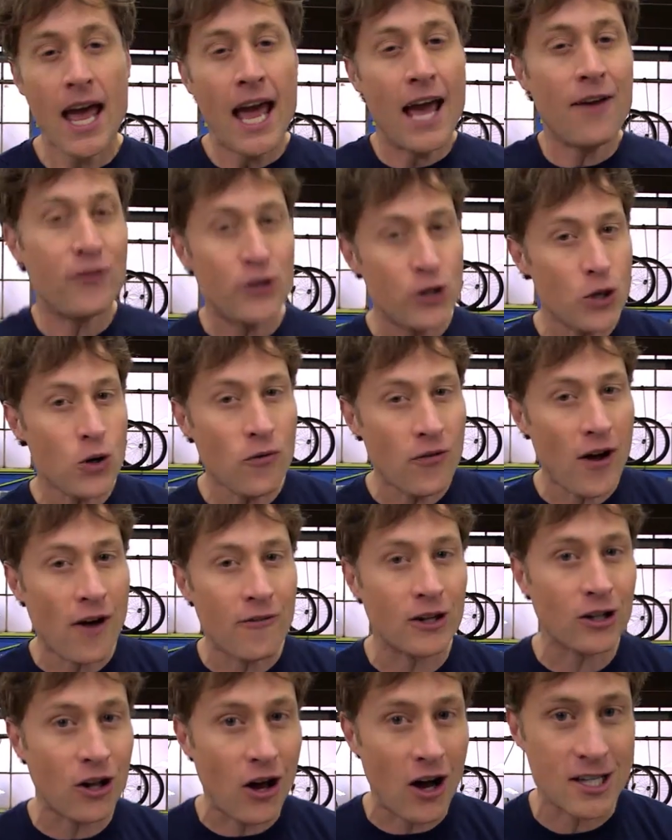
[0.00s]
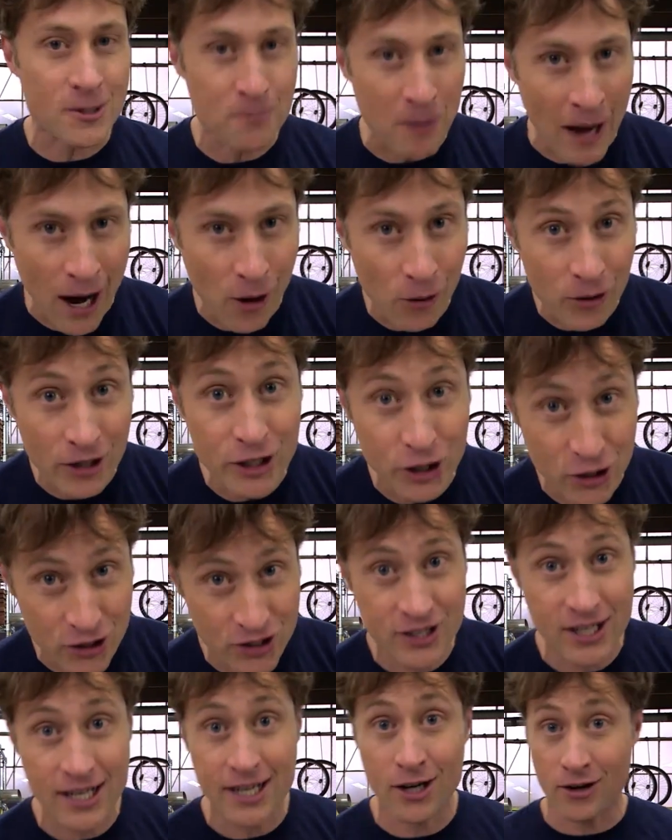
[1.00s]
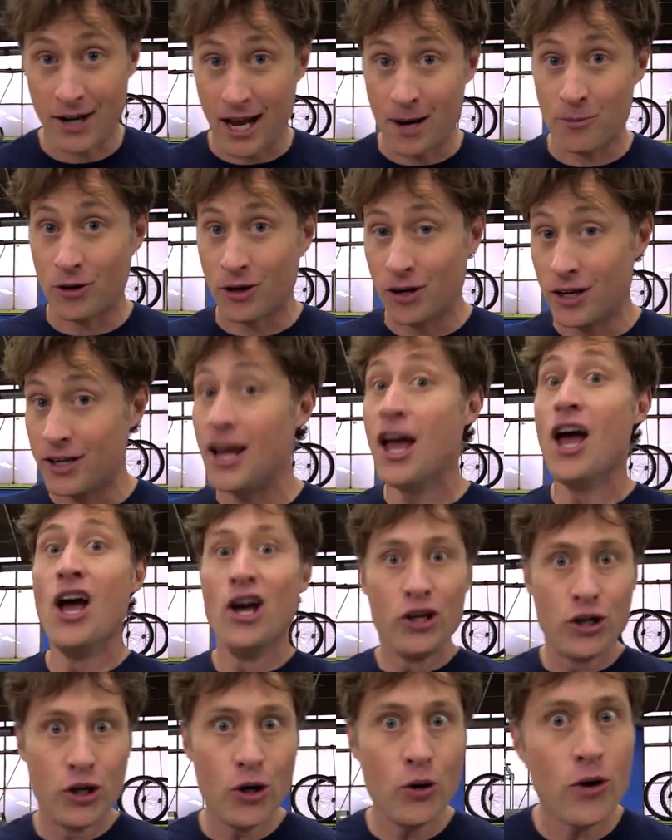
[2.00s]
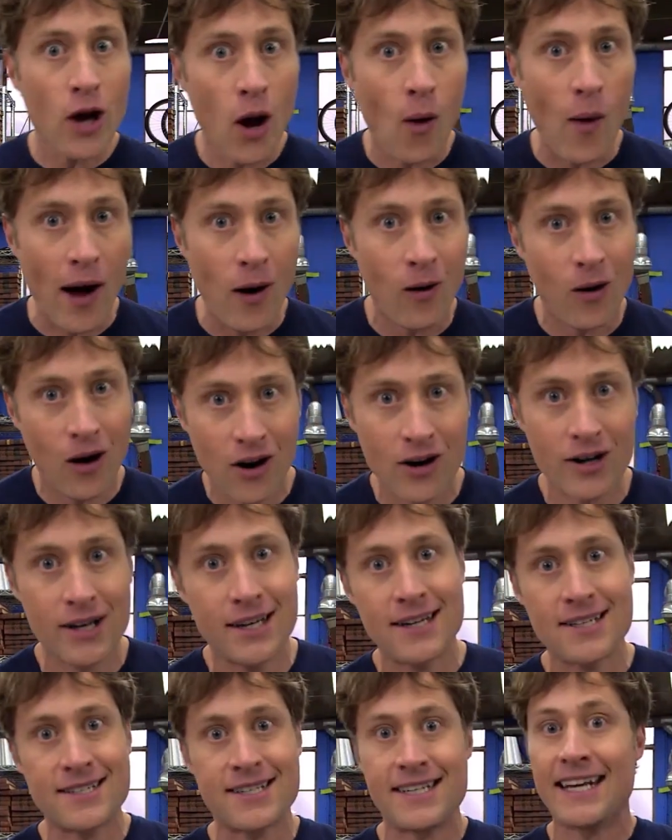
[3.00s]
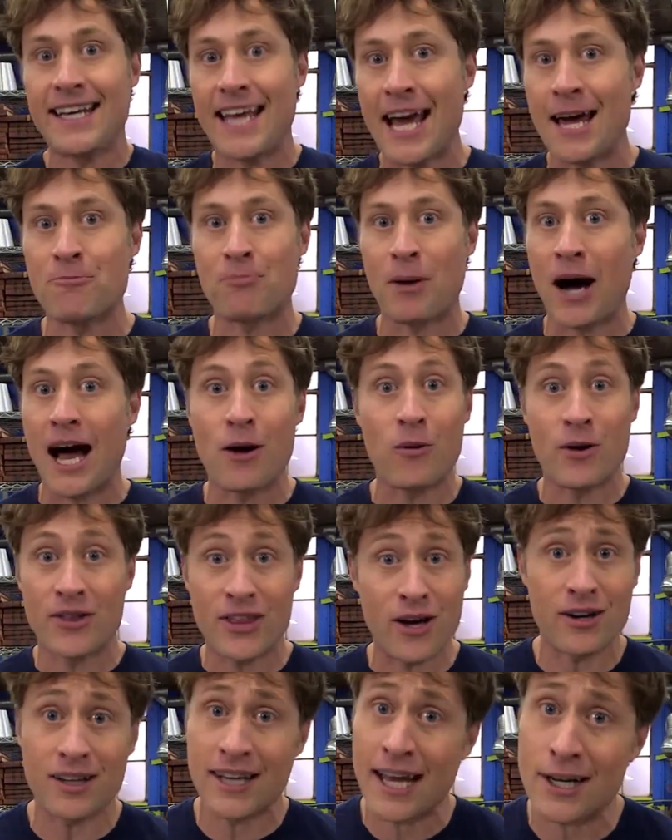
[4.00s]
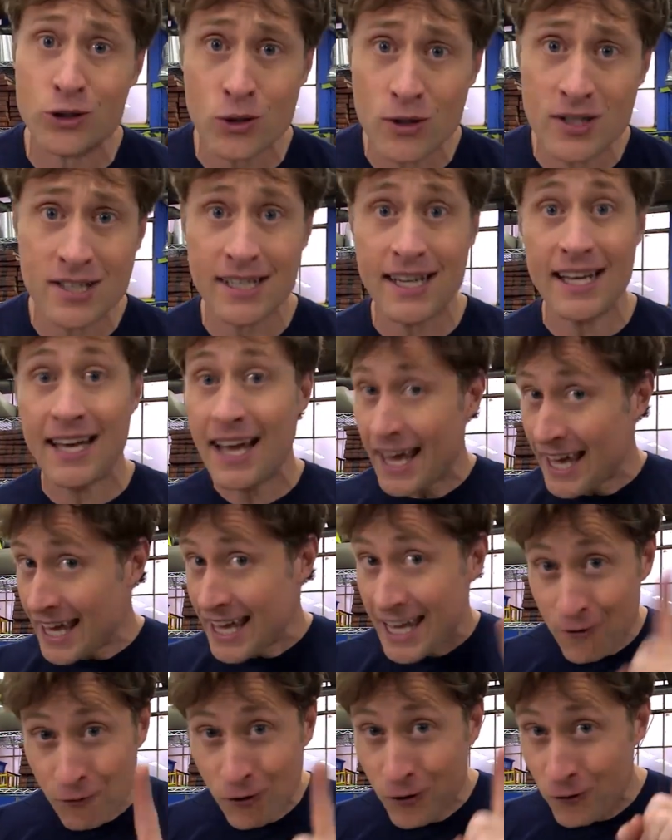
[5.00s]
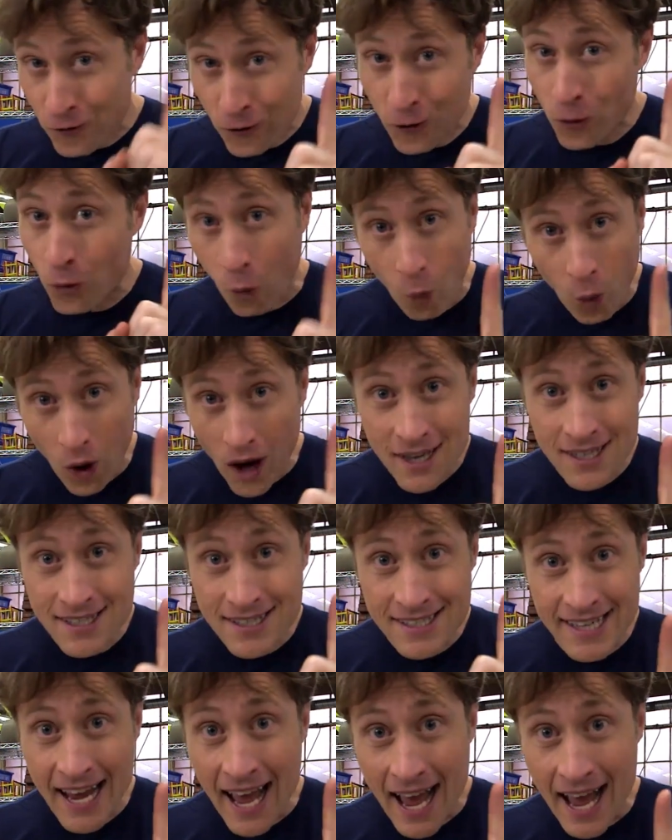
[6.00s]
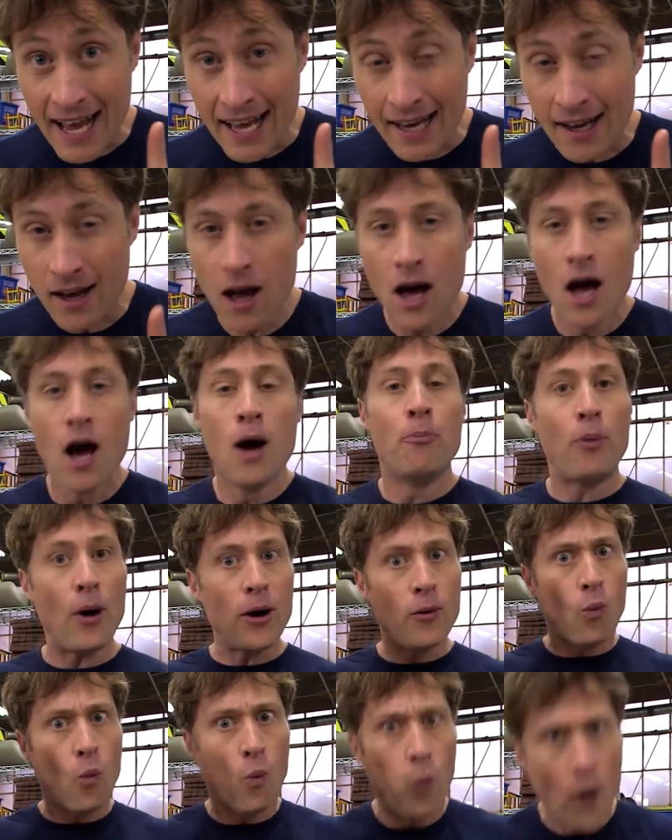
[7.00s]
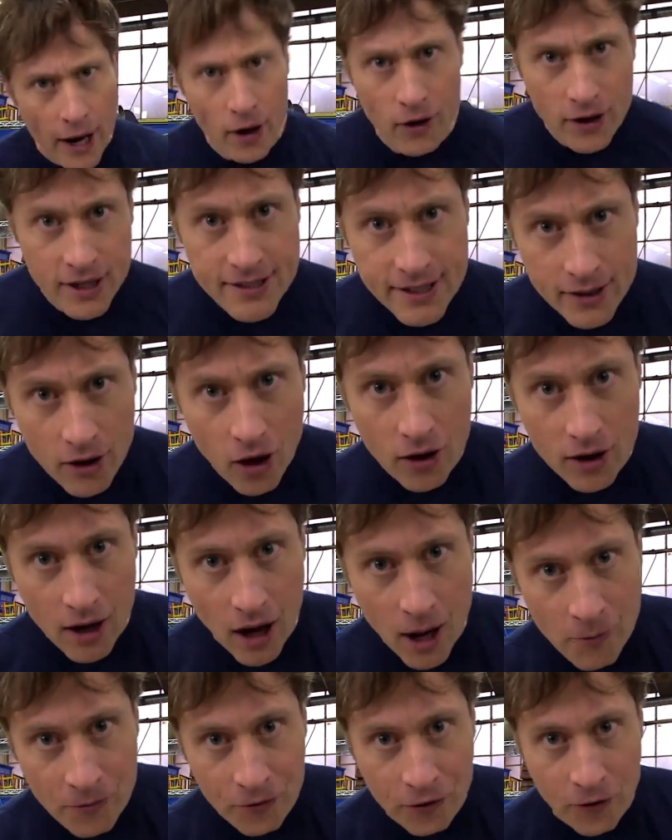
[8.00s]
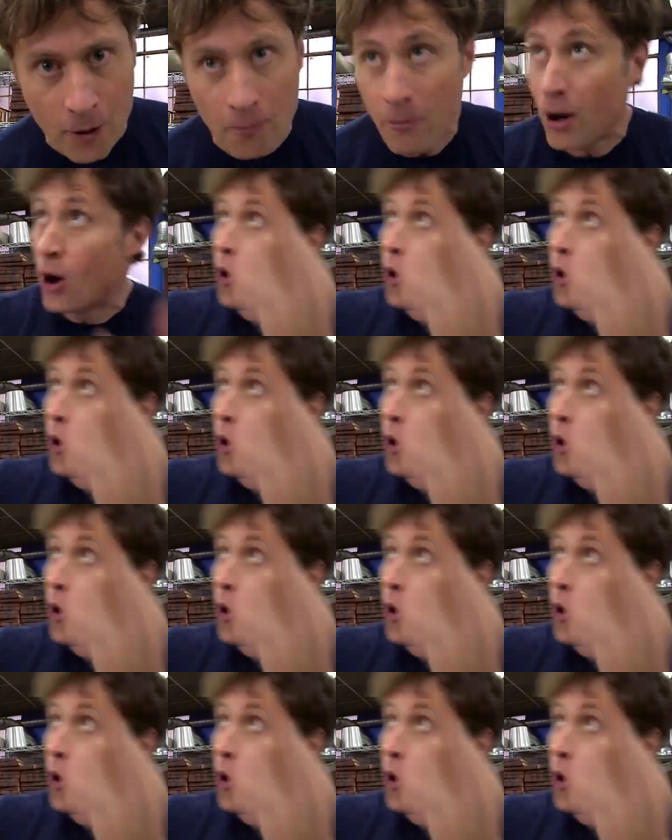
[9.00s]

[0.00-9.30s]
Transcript: If you've ever lost power in your city or neighborhood, you know how hard it is to get by without electricity, even for one day. But where does it all come from?